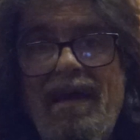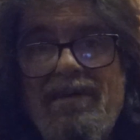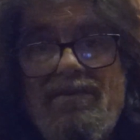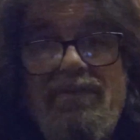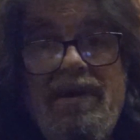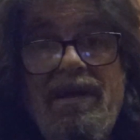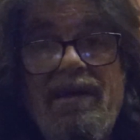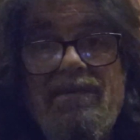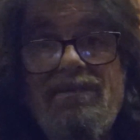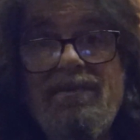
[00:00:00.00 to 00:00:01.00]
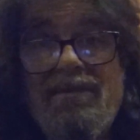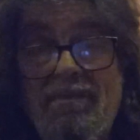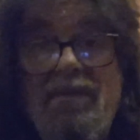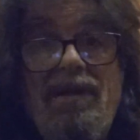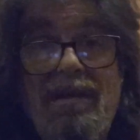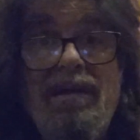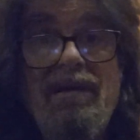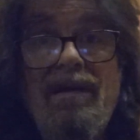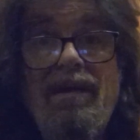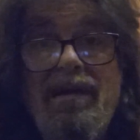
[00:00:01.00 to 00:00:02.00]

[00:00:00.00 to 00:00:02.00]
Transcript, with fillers: as funny as to me